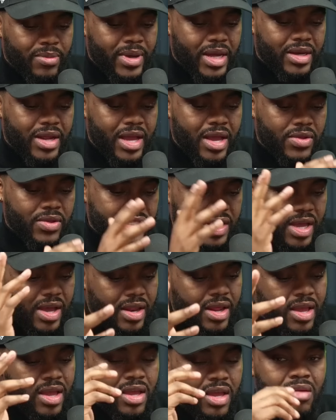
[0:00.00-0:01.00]
my
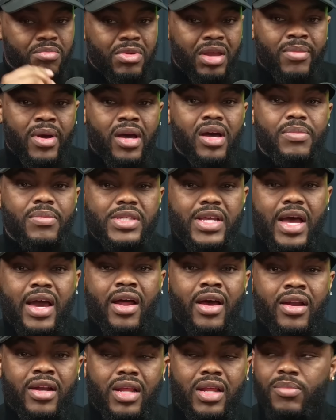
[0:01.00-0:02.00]
downside and make my upside
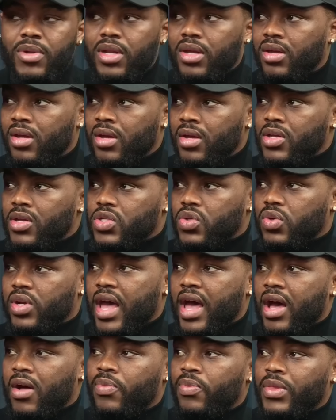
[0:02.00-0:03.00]
unlimited. So
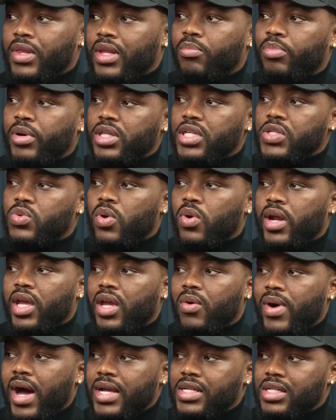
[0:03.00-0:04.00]
now put this one on your
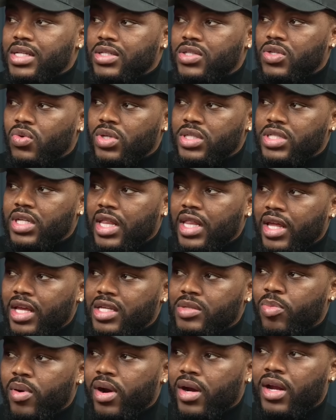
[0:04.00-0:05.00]
watch list too. This is
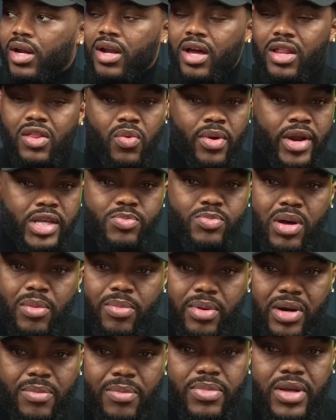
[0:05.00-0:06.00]
CleanSpark, another one that's
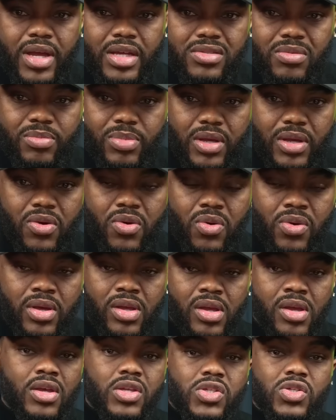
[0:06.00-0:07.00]
pumping up because of Bitcoin.
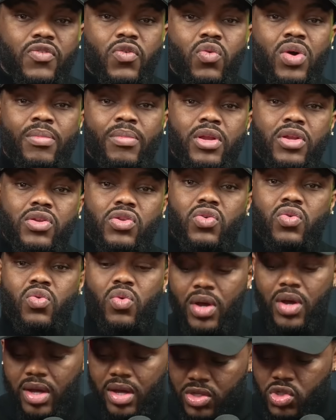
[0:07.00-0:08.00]
So if you want me to do
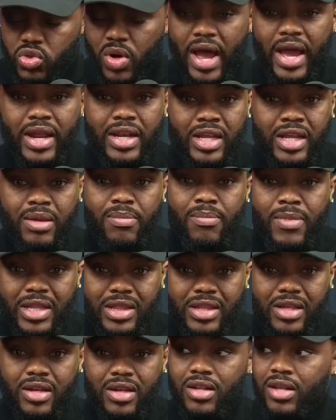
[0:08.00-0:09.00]
Trident
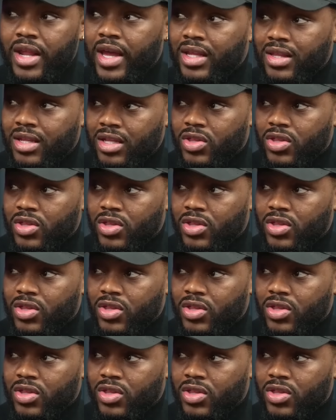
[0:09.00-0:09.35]
method, like the